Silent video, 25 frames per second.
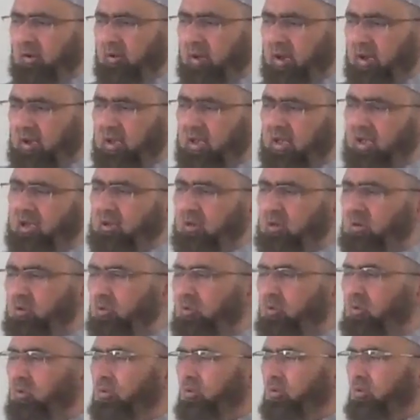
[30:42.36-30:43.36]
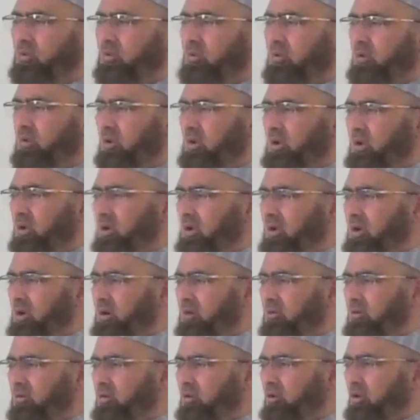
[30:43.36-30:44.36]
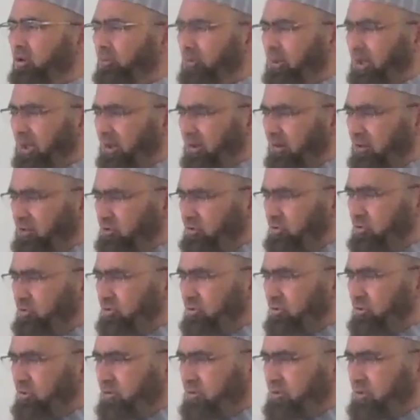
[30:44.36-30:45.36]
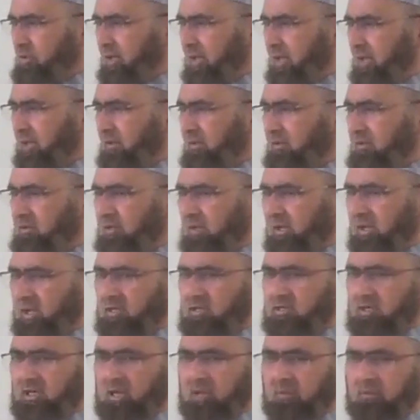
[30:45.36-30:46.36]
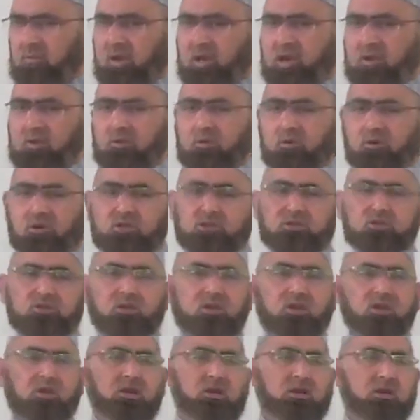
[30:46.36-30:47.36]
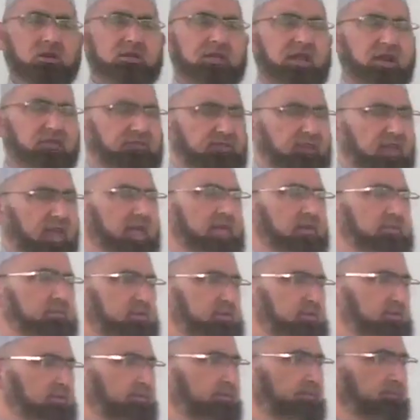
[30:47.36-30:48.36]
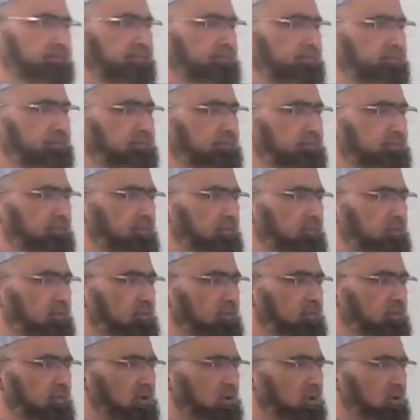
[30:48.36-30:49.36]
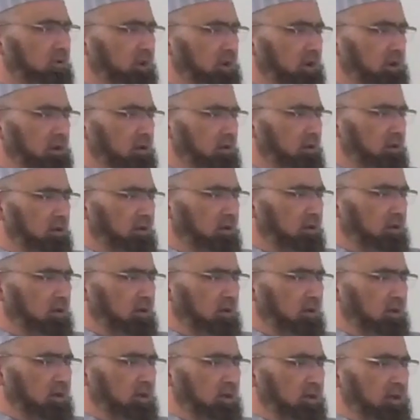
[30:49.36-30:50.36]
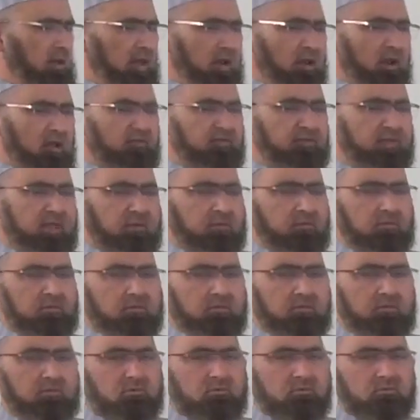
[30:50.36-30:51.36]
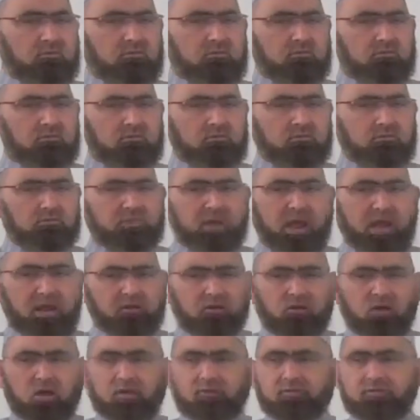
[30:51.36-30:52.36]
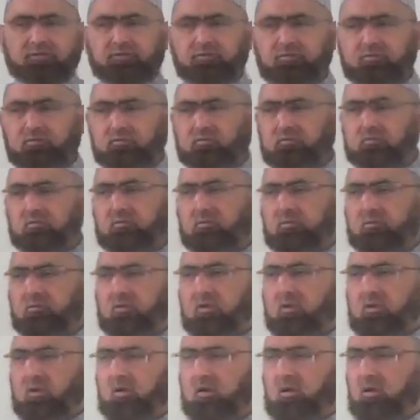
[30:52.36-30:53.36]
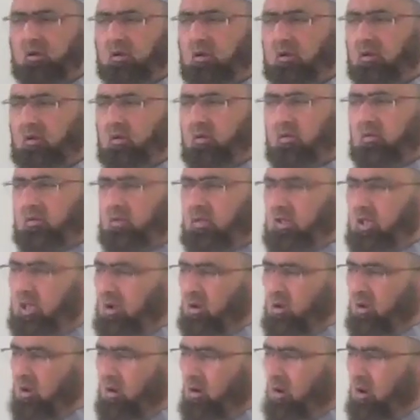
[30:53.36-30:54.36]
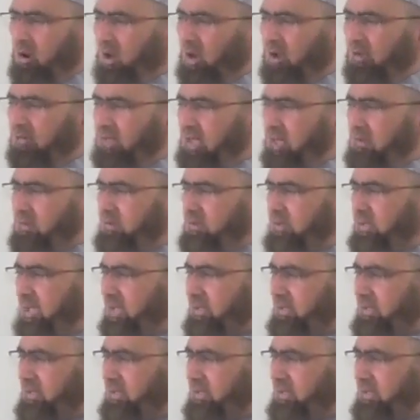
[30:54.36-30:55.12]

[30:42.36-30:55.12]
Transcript: ready to obey Rasul Sallallahu Alaihi Wasallam in those tough times, right? None of them backed off. They all of them said